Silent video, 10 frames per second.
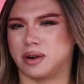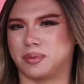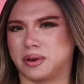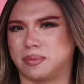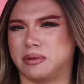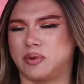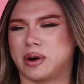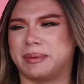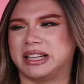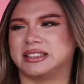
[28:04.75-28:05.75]
her for a
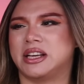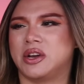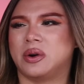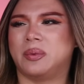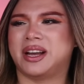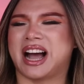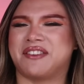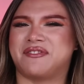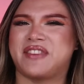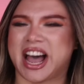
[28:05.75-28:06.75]
performance. We
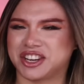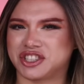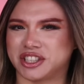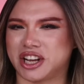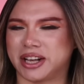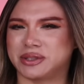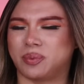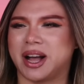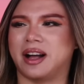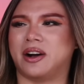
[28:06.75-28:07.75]
got fashion as
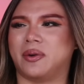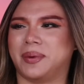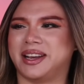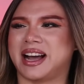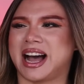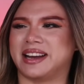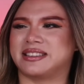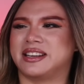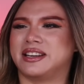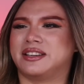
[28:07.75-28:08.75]
well. We
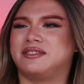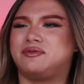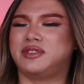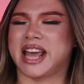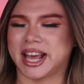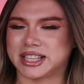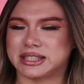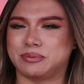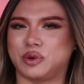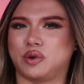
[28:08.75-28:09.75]
got
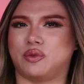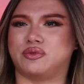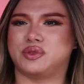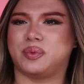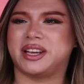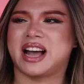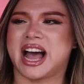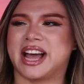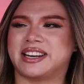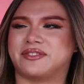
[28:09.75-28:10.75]
dance moves. We
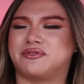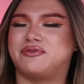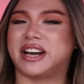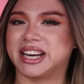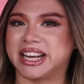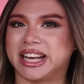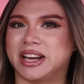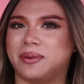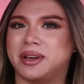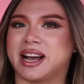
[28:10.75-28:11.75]
got
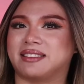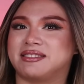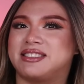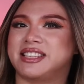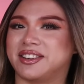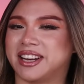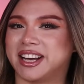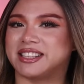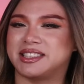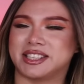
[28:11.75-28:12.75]
funny. We got
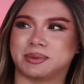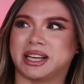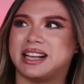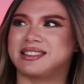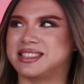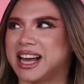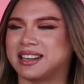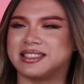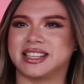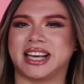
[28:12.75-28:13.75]
seriousness. We got
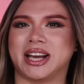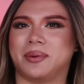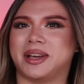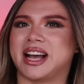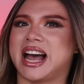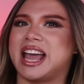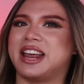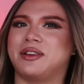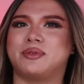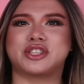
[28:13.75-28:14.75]
sexy. We got
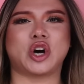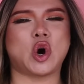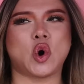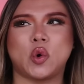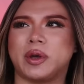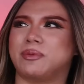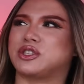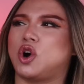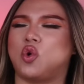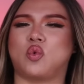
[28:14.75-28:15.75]
and it was a whole it
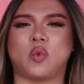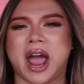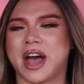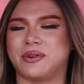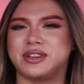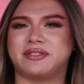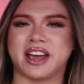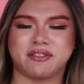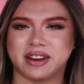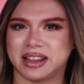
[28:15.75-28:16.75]
was a whole round of
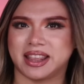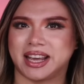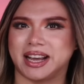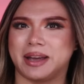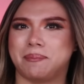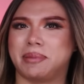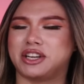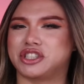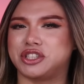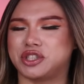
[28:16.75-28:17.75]
everything
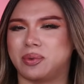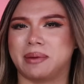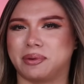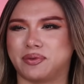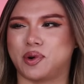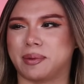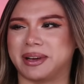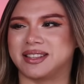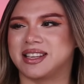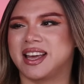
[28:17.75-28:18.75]
bunched into one
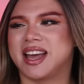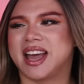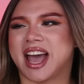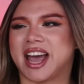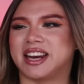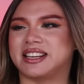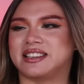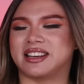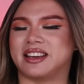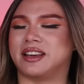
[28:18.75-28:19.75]
performance. And it,
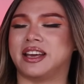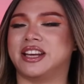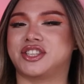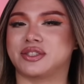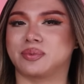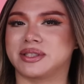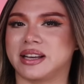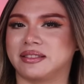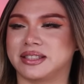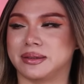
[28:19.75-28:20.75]
it it just was
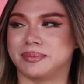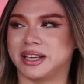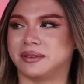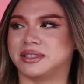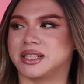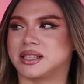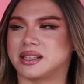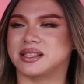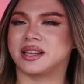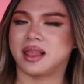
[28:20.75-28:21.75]
to me it was just a
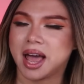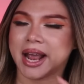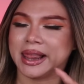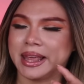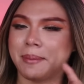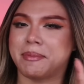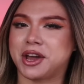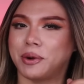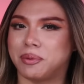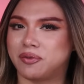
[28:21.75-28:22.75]
slightly
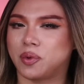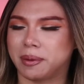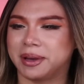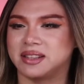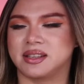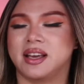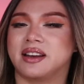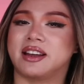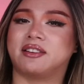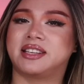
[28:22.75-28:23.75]
better performance.
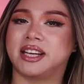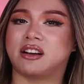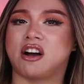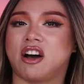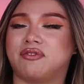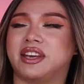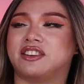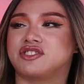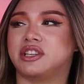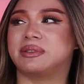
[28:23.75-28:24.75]
Now Tia
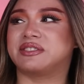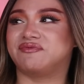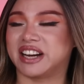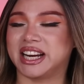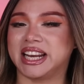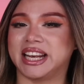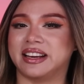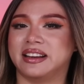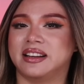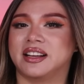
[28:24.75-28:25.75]
Kofi, she was
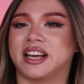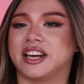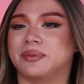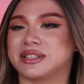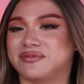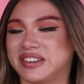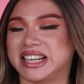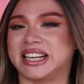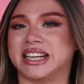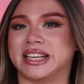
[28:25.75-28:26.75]
funny and it was
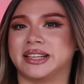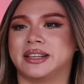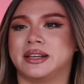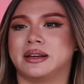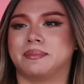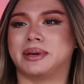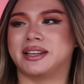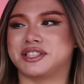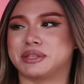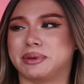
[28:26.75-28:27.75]
fun, but
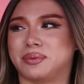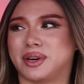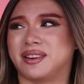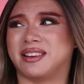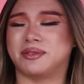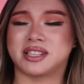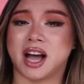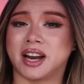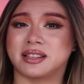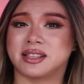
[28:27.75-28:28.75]
let's just be real, it was
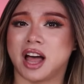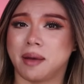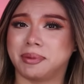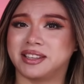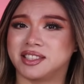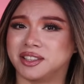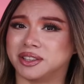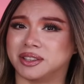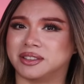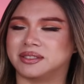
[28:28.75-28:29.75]
kind of sloppy
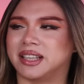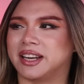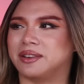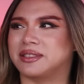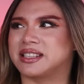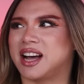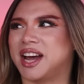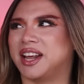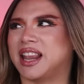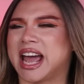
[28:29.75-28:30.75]
too. And it was
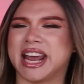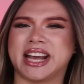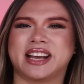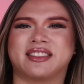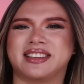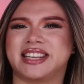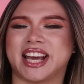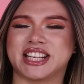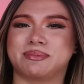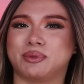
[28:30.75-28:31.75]
kind of like the
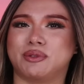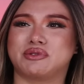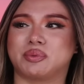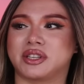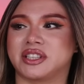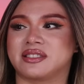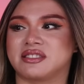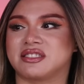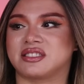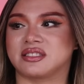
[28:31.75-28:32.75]
dance moves were
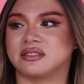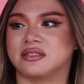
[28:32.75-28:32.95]
just